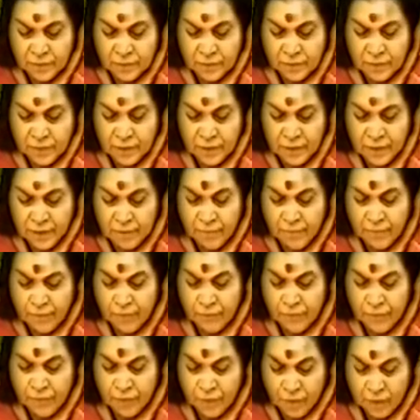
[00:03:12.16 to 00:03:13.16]
kingdom of
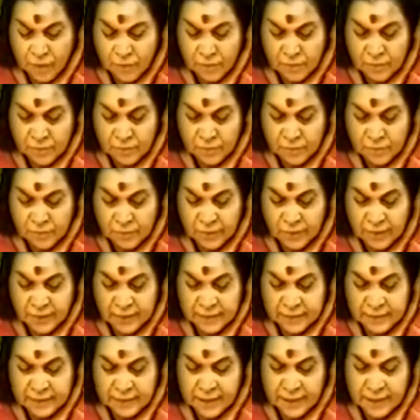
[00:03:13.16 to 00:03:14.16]
God, we
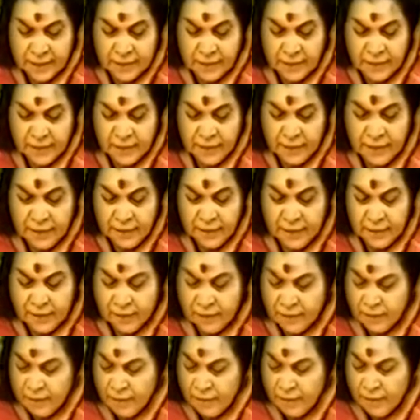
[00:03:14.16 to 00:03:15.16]
can say in the
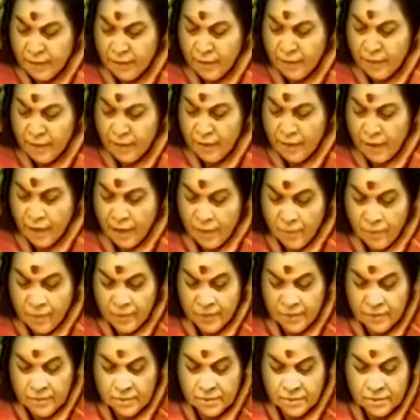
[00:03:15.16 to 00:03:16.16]

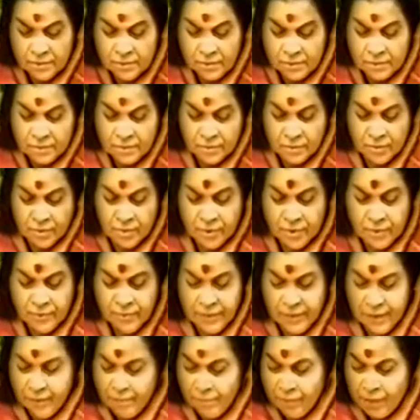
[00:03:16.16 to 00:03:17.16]
heavens or
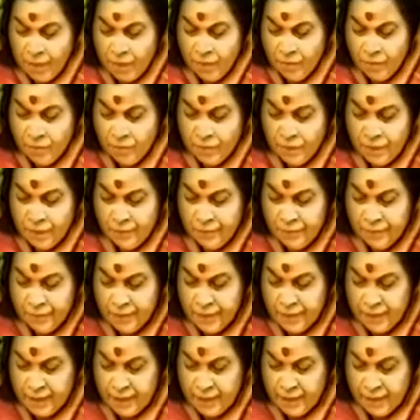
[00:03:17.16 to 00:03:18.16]
even above
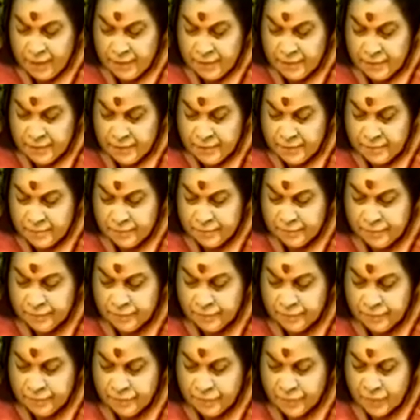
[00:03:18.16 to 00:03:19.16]
everything else,
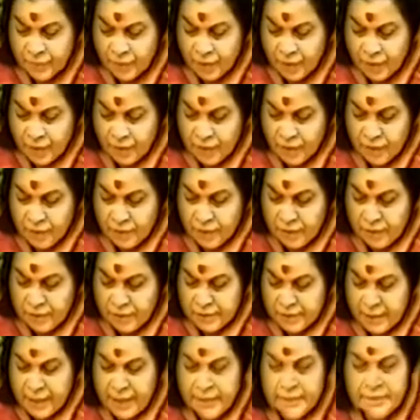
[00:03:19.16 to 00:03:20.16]

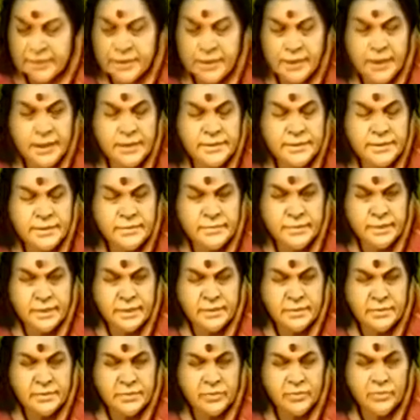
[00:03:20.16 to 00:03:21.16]
resides Sadashiva,
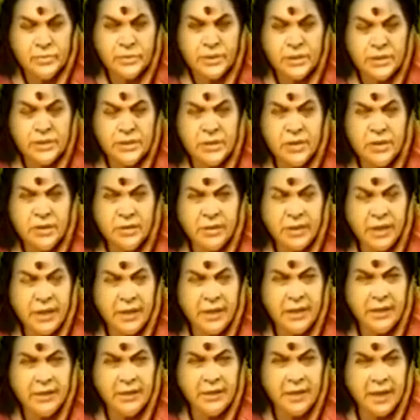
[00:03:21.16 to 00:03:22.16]
who does not
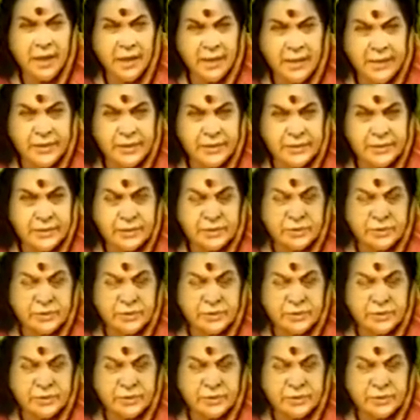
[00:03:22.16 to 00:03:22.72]
take incarnations.